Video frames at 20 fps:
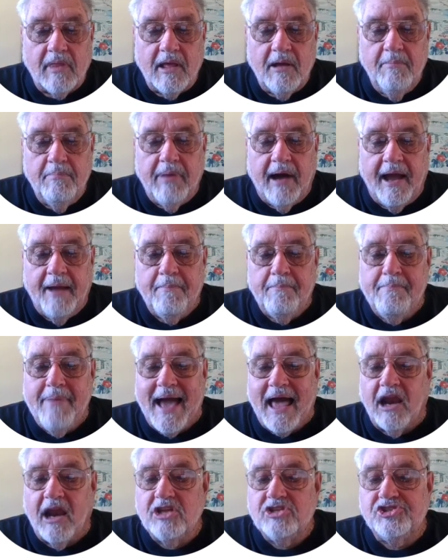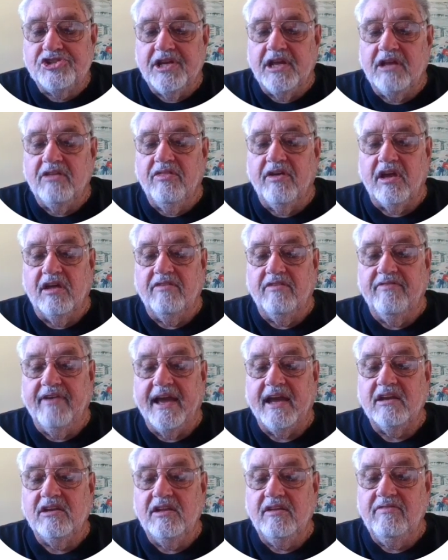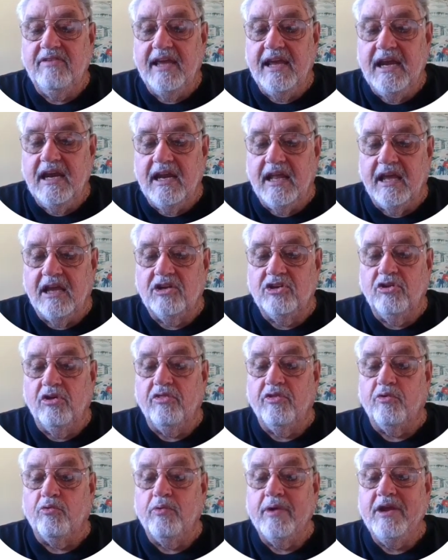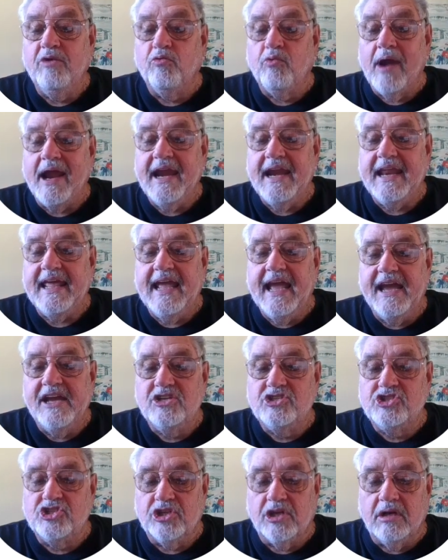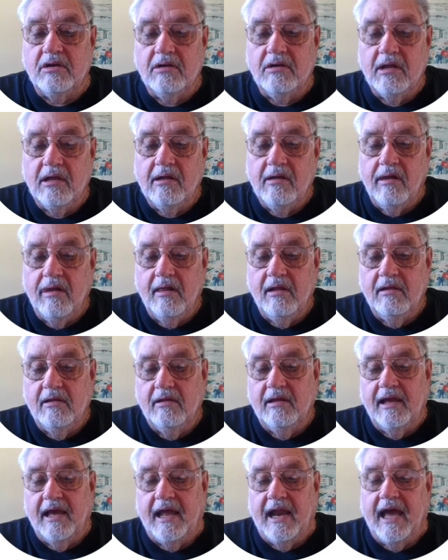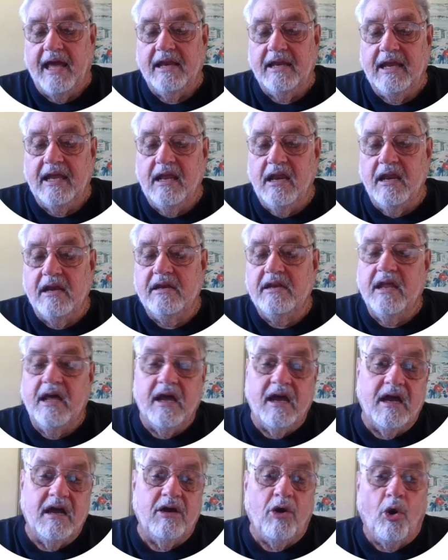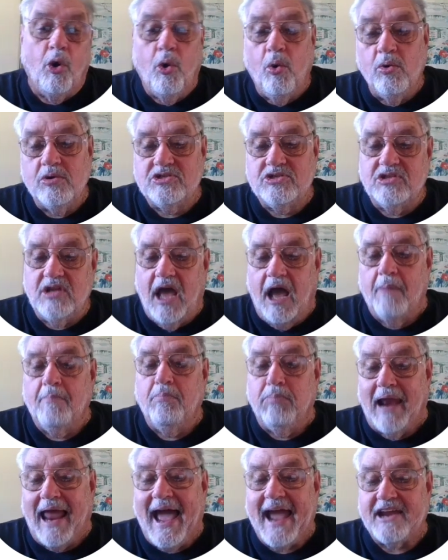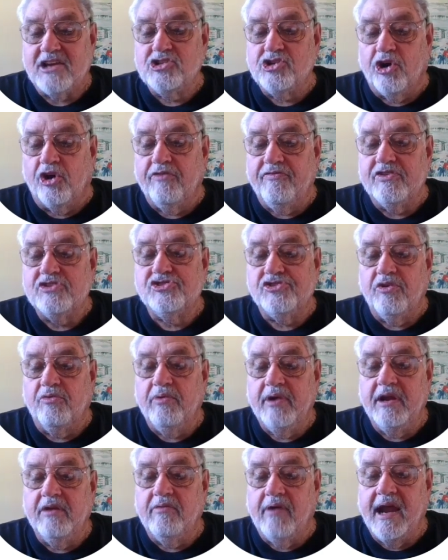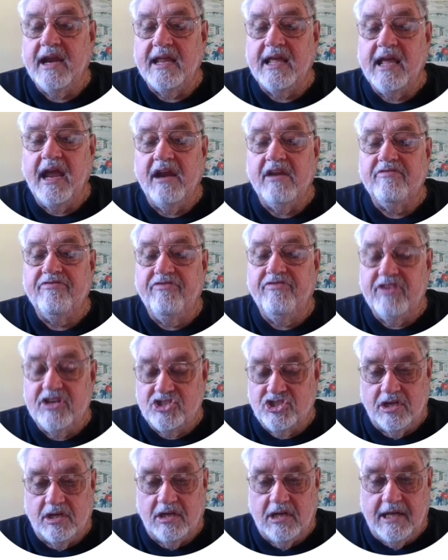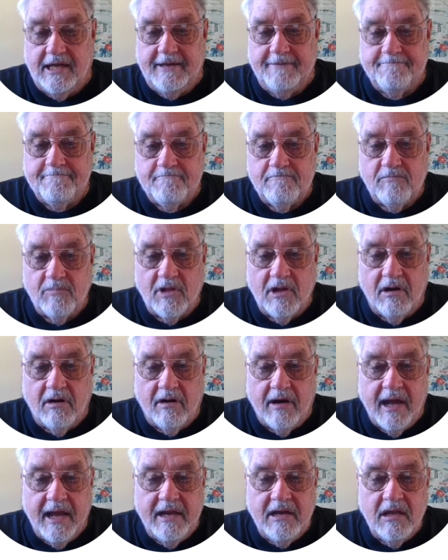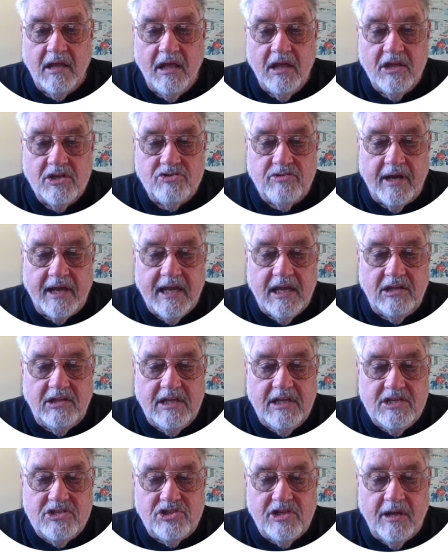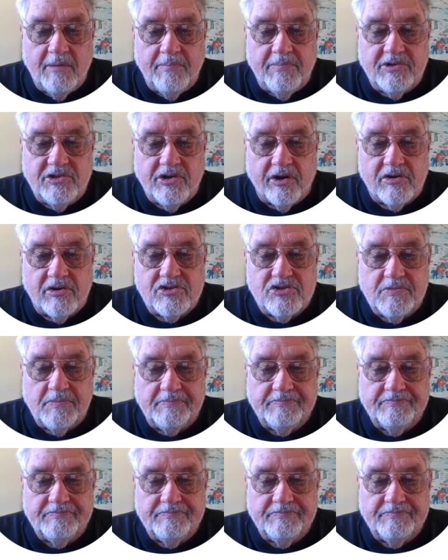by balancing the convective heating to the re-radiation, and I needed a black surface to re-radiate efficiently. All right, so I get these temperatures.